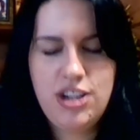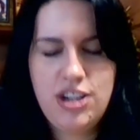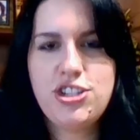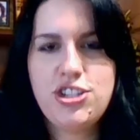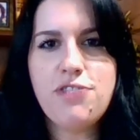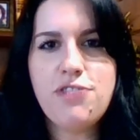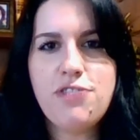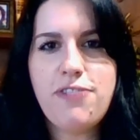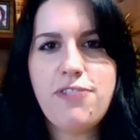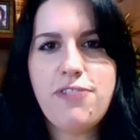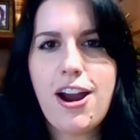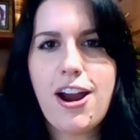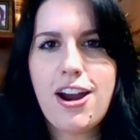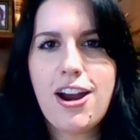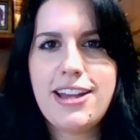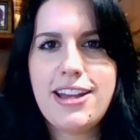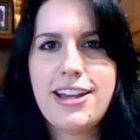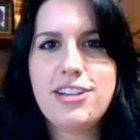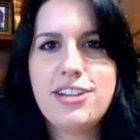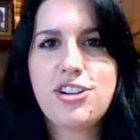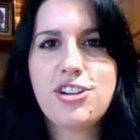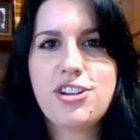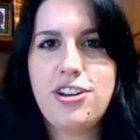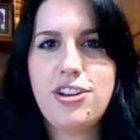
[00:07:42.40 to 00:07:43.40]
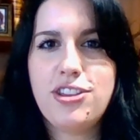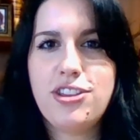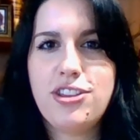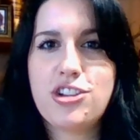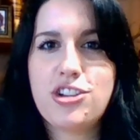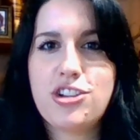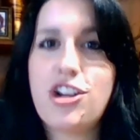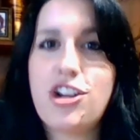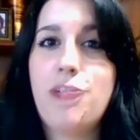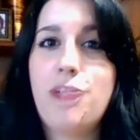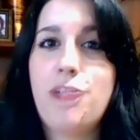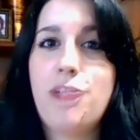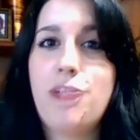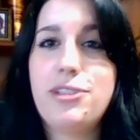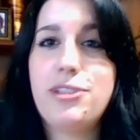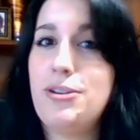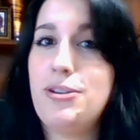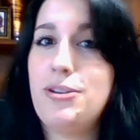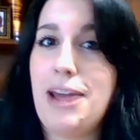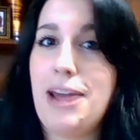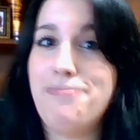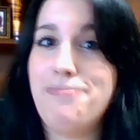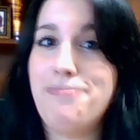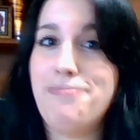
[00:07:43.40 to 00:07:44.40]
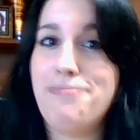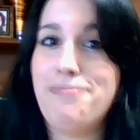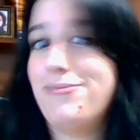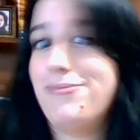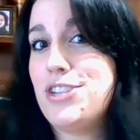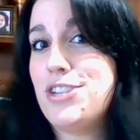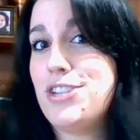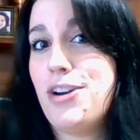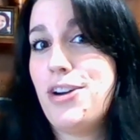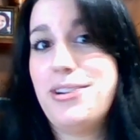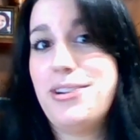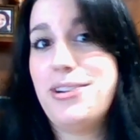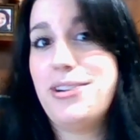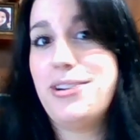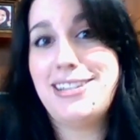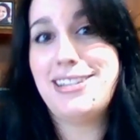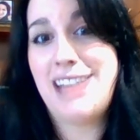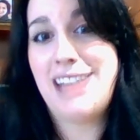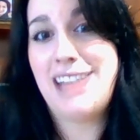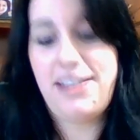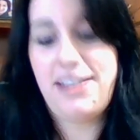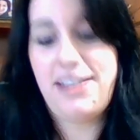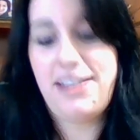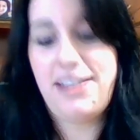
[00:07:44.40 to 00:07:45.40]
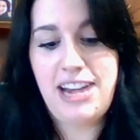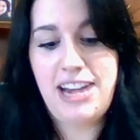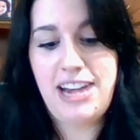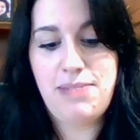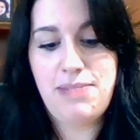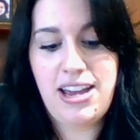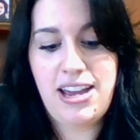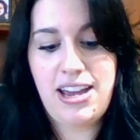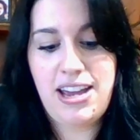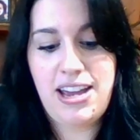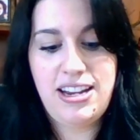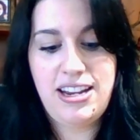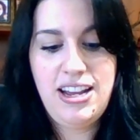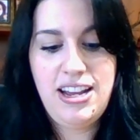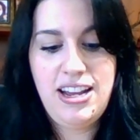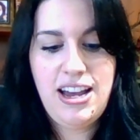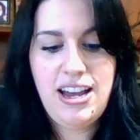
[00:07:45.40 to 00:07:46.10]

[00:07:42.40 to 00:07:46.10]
So far it is called the shawl with no name. So it doesn't have a name yet.